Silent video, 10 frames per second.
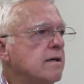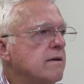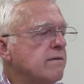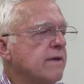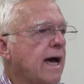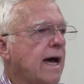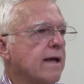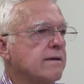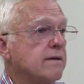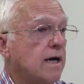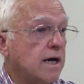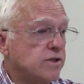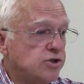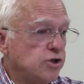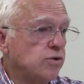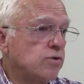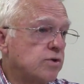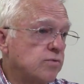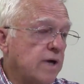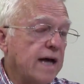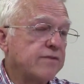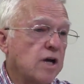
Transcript: that a Jew had the